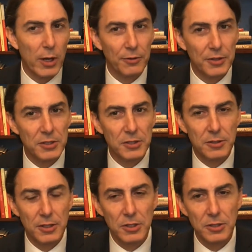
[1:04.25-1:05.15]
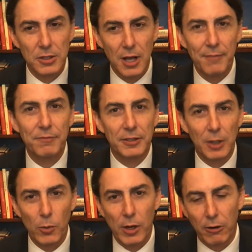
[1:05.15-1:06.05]
are this is conflict
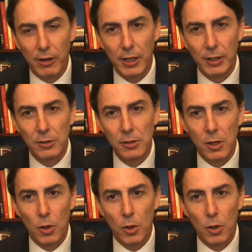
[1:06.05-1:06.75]
that we are in,